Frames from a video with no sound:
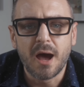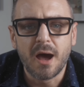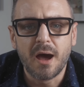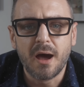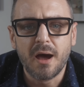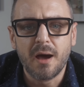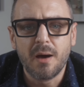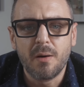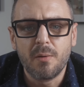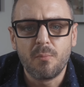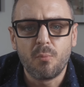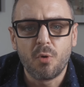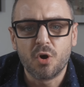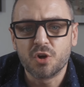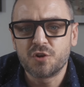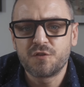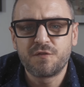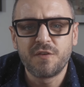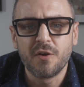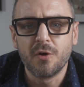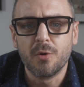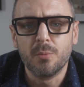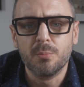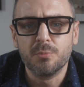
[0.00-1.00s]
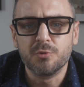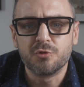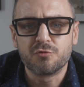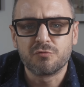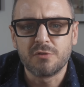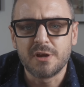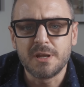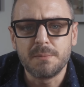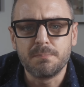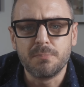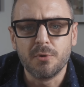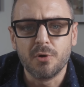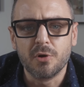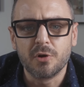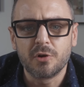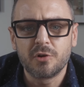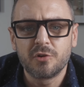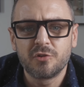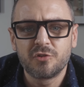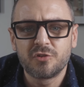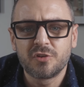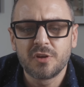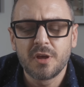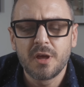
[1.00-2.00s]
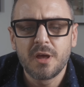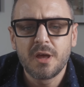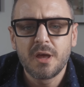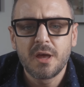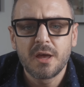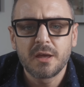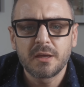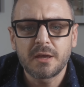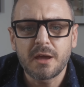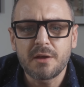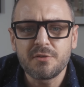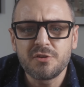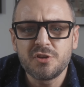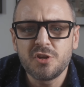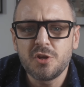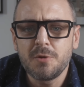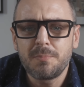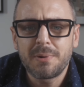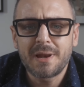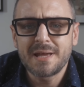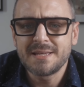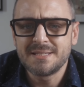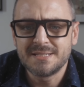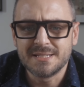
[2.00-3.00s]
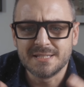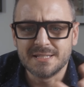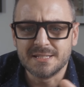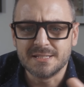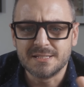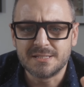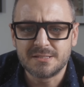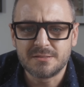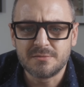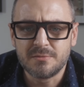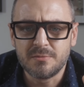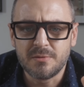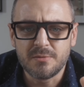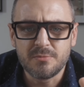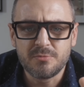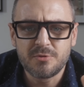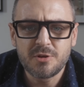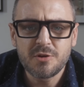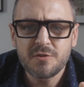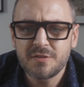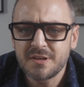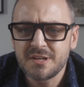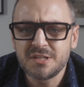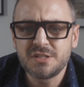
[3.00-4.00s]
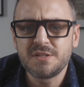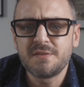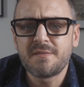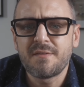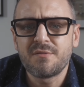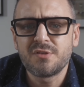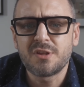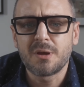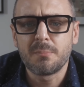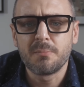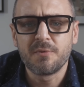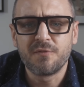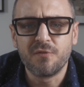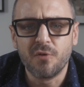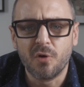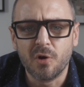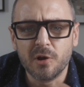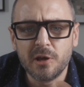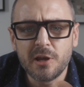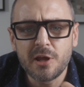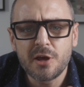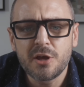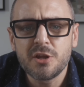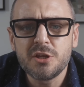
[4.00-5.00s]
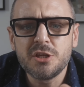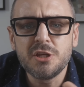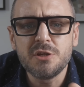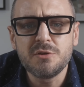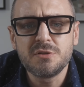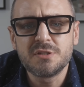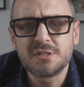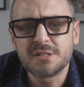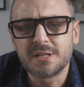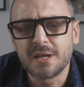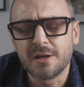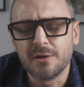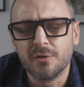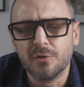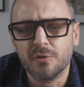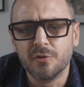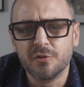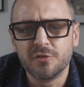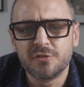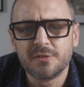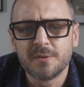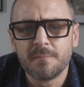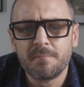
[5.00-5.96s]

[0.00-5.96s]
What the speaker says: Watch films, read books, go to new places, do things you've never done before, learn new skills.